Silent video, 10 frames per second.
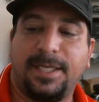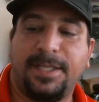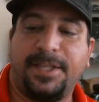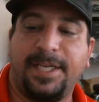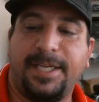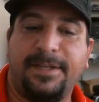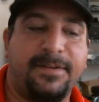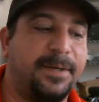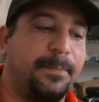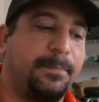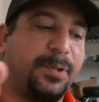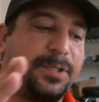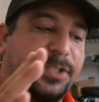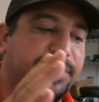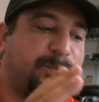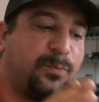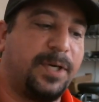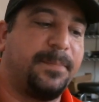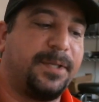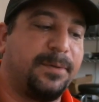they purchased
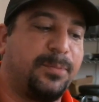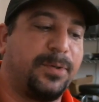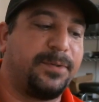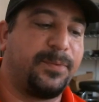one motherboard